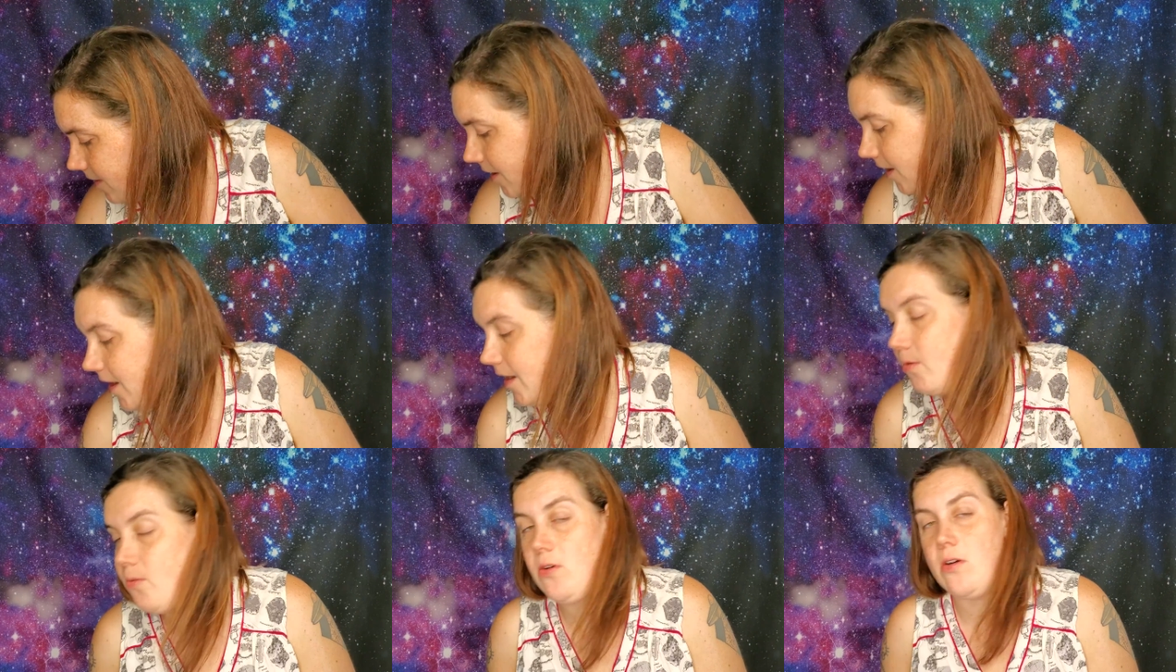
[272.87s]

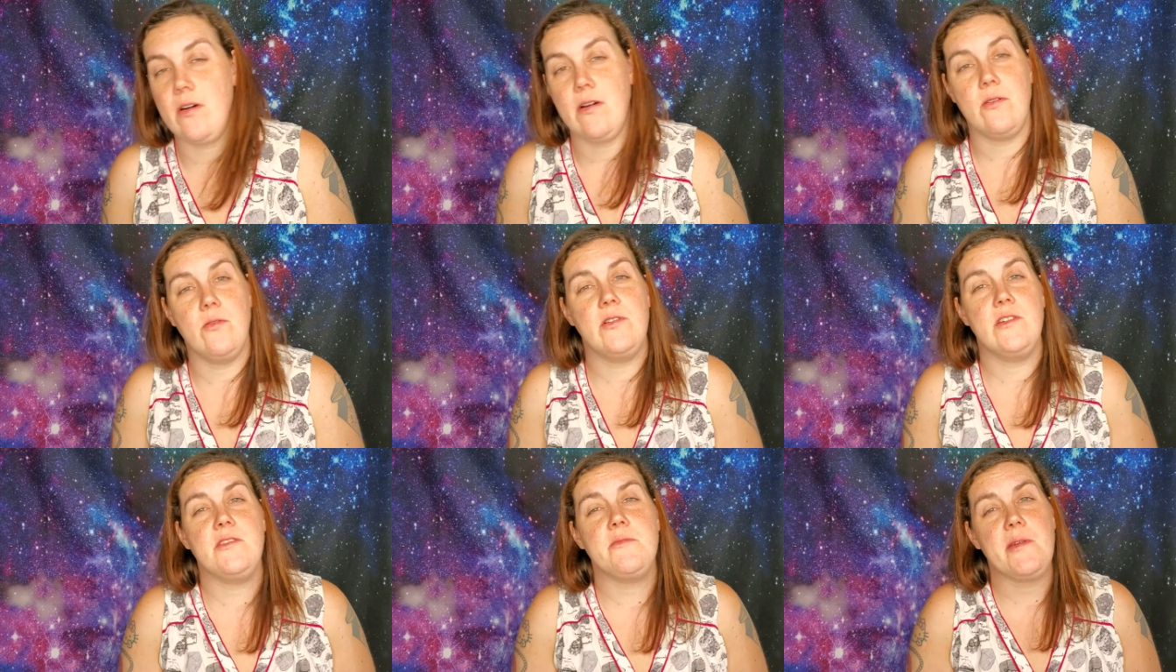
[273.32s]
I will
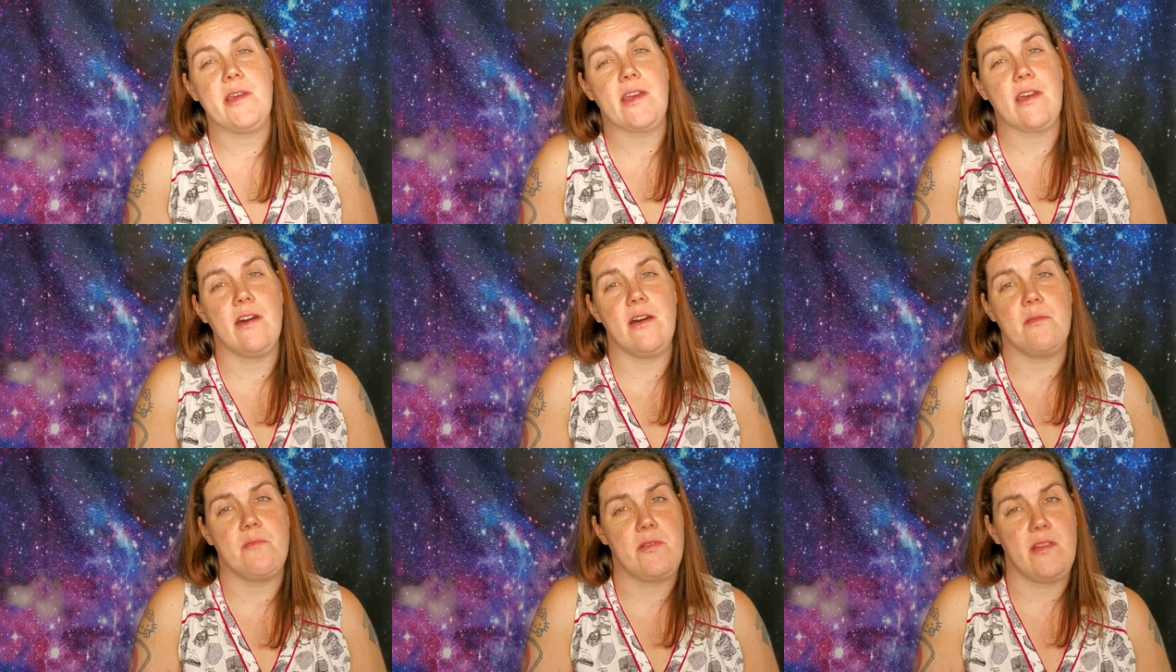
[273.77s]
always pick
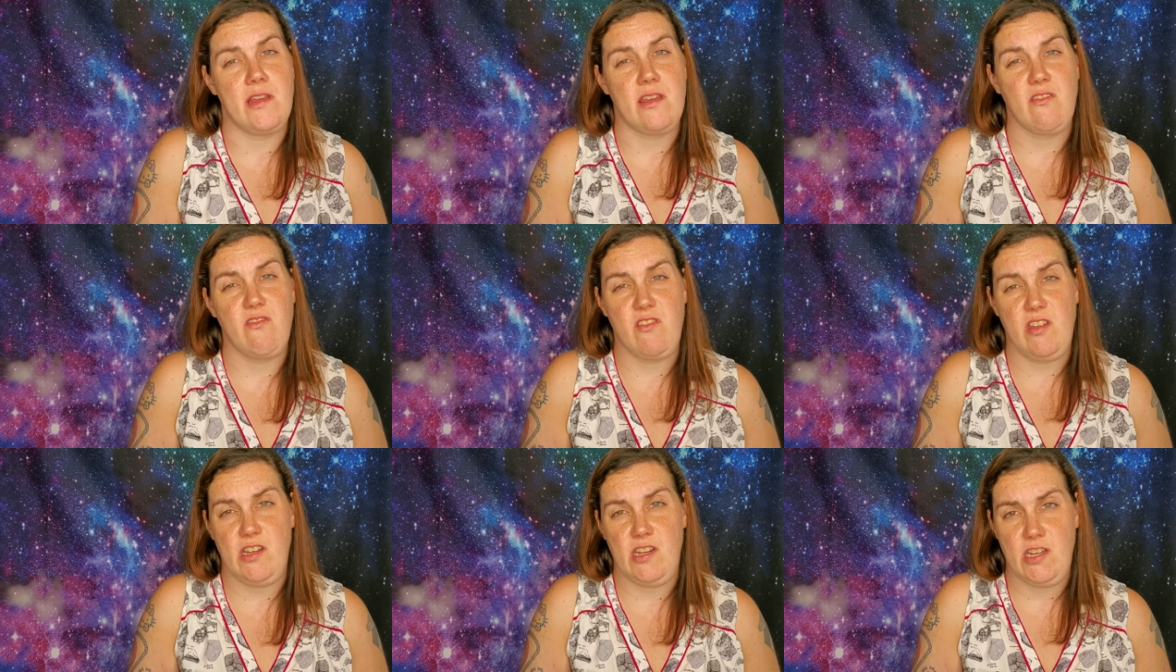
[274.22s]
up like
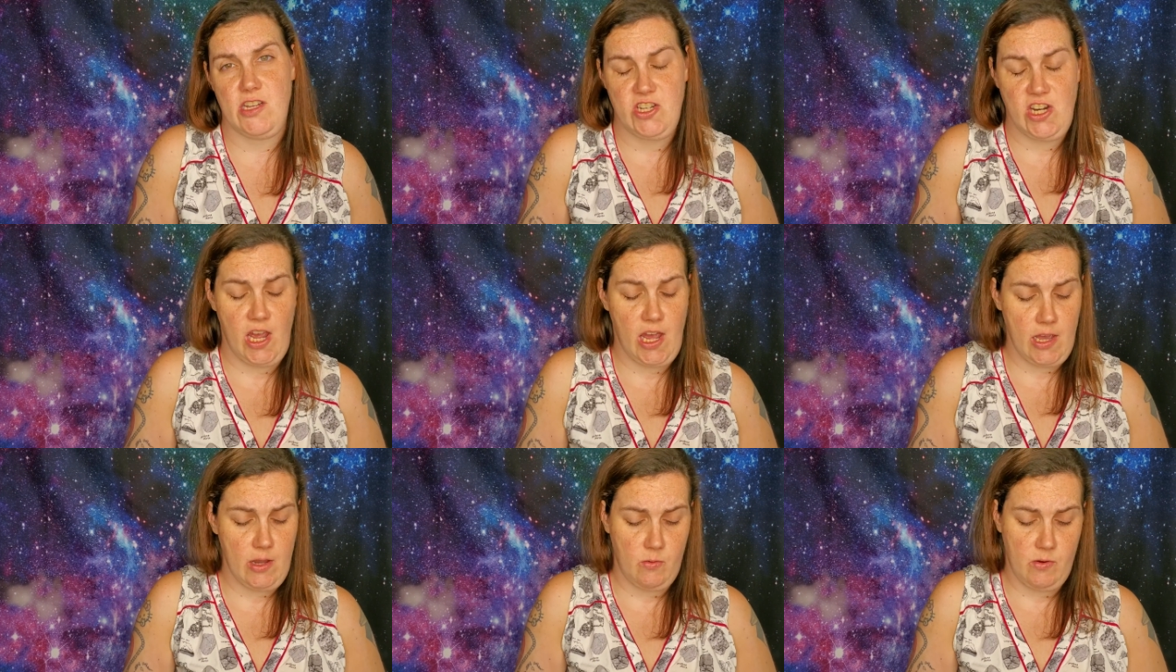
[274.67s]
vintage
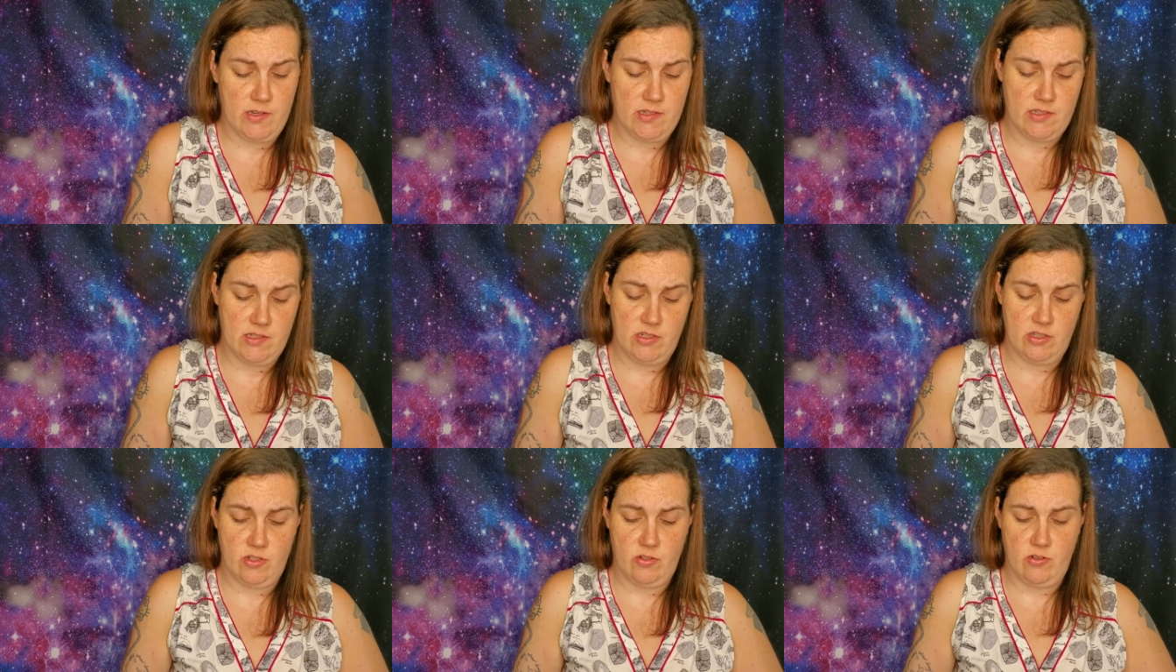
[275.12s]

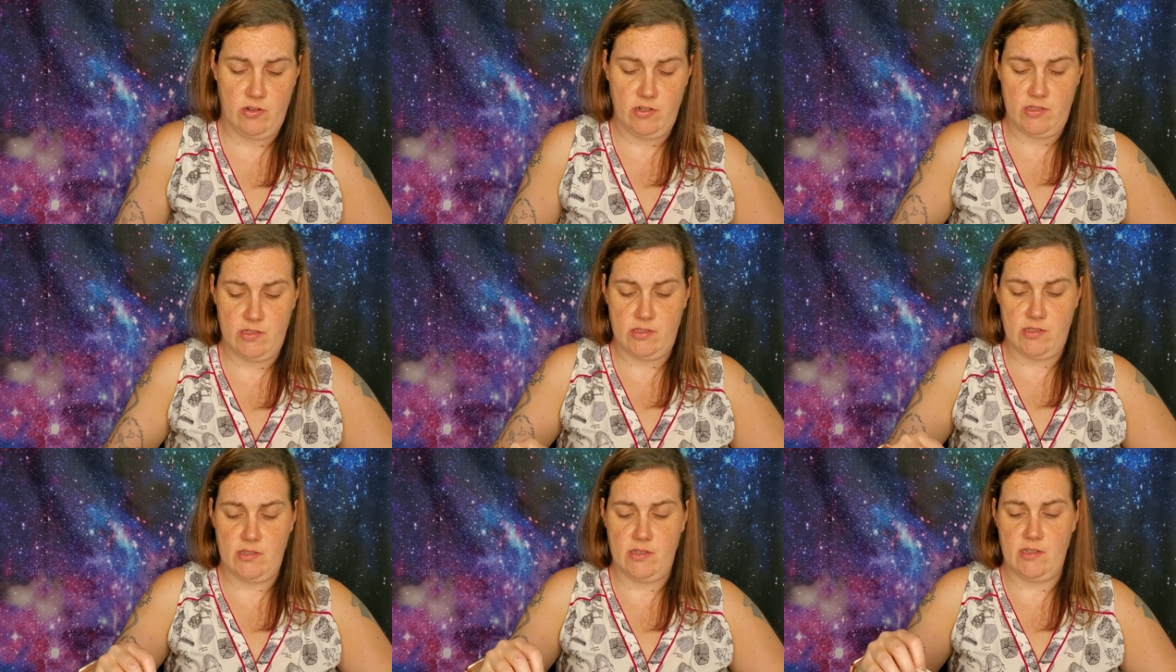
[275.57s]
high-waisted
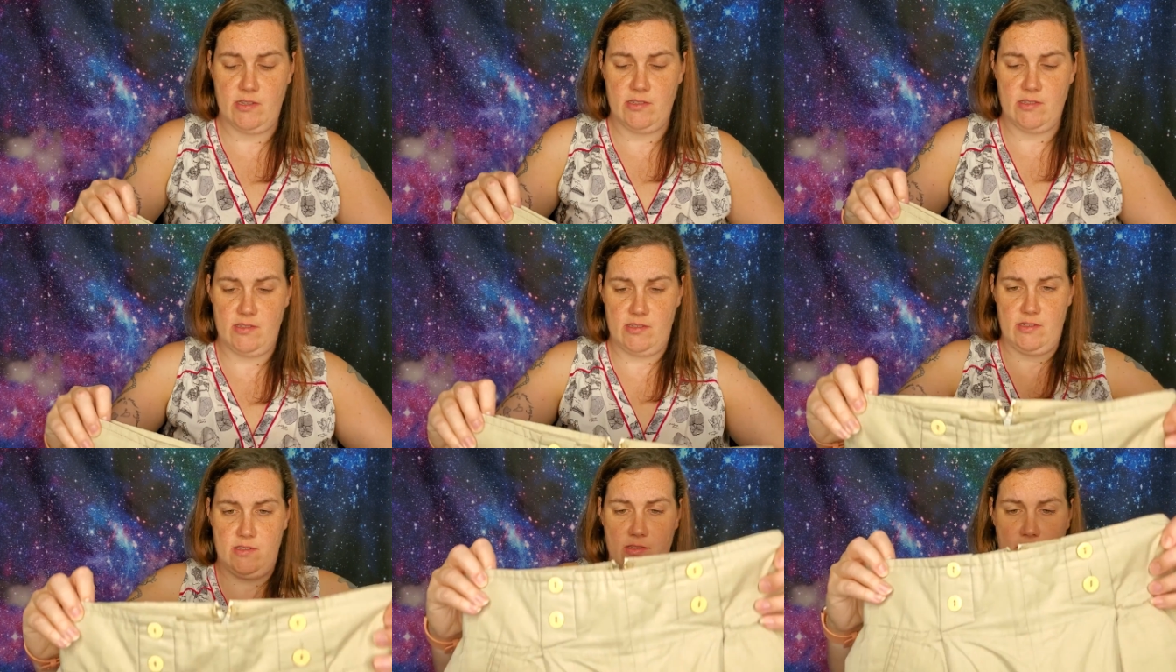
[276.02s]
shorts
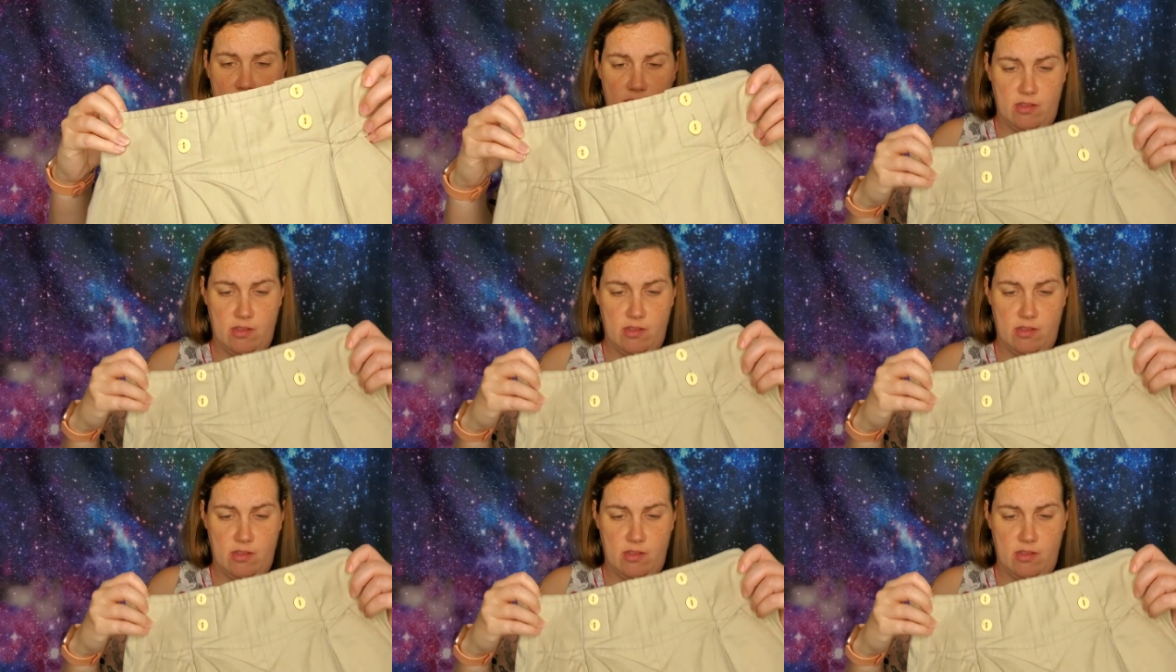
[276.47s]
because